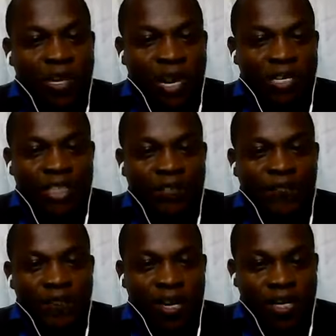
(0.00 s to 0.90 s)
will look at
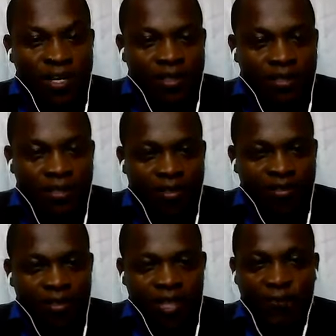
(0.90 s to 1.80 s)
is
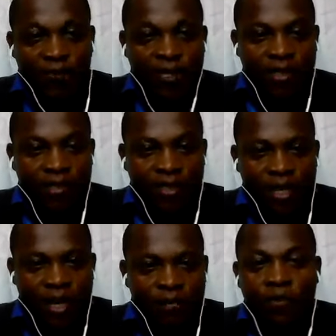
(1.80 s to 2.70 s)
fairness. Let's face it,
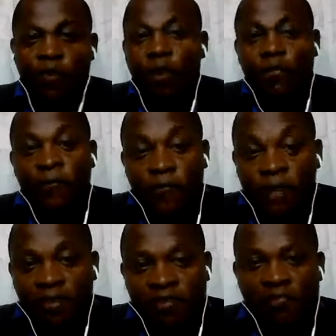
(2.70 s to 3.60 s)
we've all
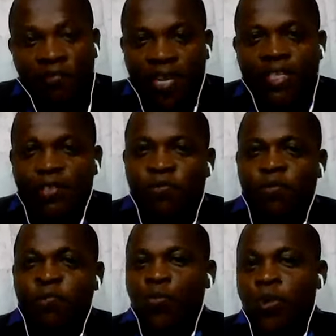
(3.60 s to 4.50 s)
felt that
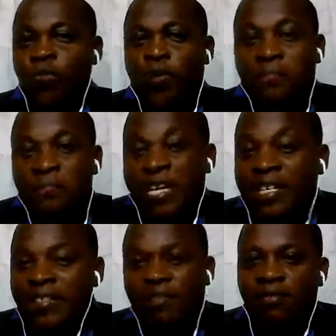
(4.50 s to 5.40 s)
we were
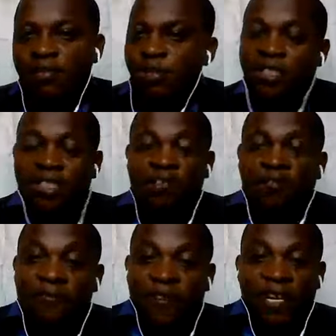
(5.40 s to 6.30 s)
being
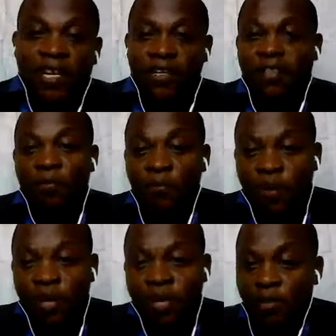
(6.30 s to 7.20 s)
treated unfairly at
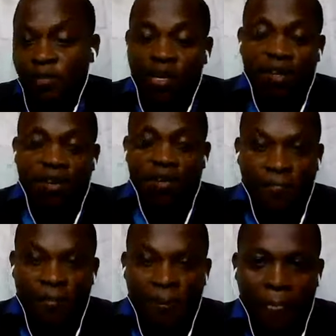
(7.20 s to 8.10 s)
some point or another.